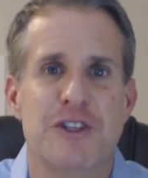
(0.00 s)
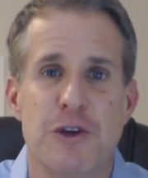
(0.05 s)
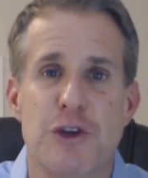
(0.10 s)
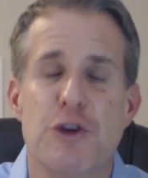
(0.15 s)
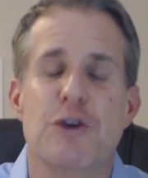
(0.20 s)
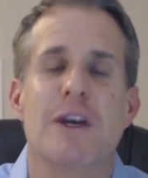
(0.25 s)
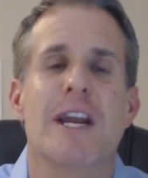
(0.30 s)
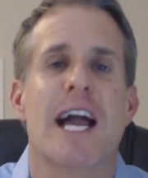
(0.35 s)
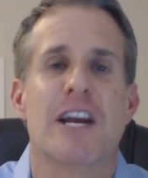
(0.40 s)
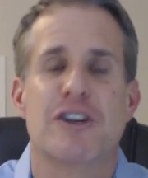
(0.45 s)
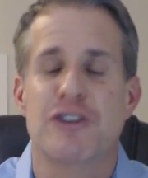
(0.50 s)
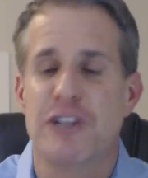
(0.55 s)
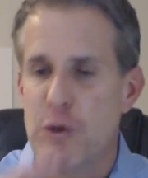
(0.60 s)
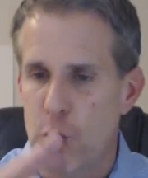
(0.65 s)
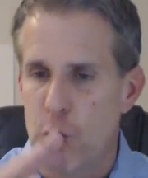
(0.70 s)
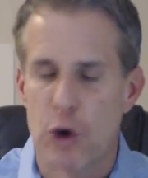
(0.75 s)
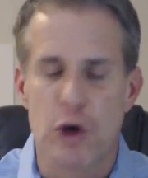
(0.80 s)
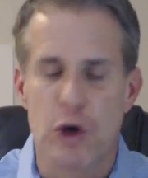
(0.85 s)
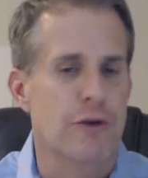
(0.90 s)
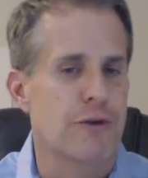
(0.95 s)
So you can
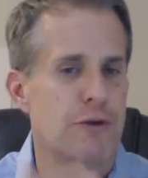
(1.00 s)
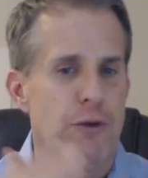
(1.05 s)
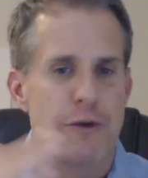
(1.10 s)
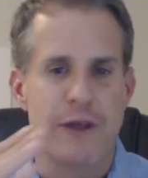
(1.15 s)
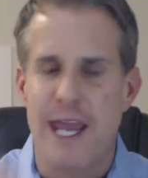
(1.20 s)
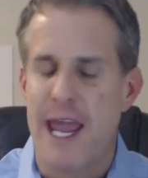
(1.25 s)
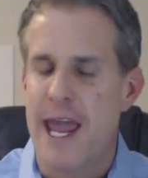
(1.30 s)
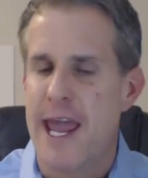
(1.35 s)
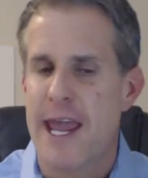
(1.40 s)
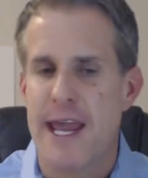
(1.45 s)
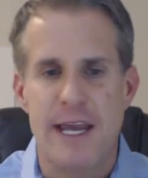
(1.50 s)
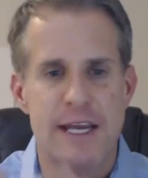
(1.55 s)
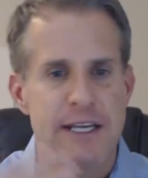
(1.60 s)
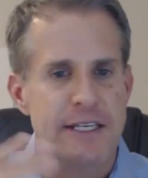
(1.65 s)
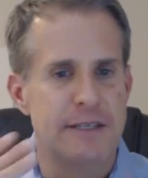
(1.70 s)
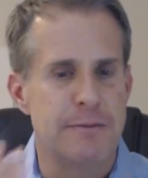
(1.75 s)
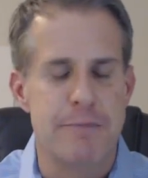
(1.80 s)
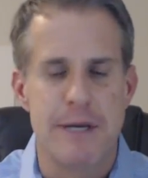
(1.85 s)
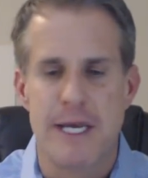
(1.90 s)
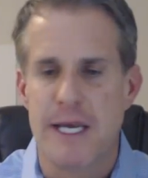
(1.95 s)
actually work through the
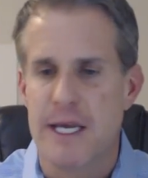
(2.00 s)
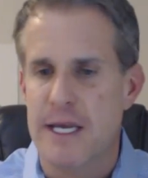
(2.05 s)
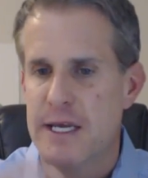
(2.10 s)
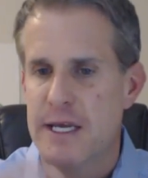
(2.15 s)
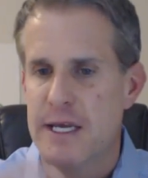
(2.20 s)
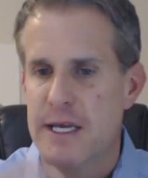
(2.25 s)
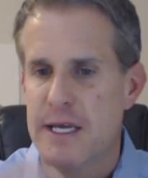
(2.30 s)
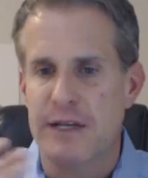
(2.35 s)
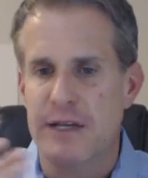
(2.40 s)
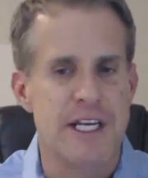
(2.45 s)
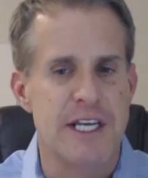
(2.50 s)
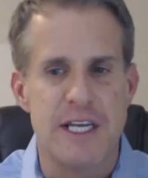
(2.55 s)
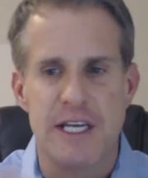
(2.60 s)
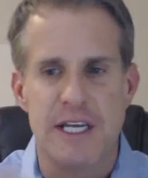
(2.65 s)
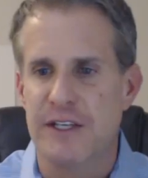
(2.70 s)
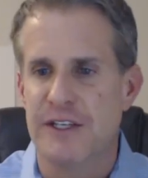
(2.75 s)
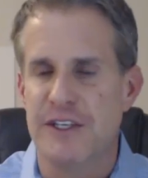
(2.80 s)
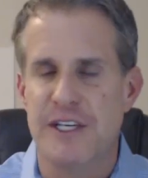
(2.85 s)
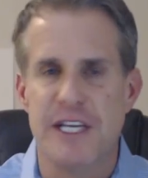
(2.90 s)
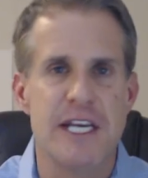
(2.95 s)
A's,
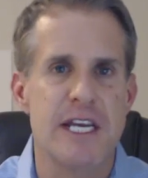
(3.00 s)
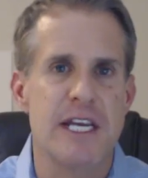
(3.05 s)
B's,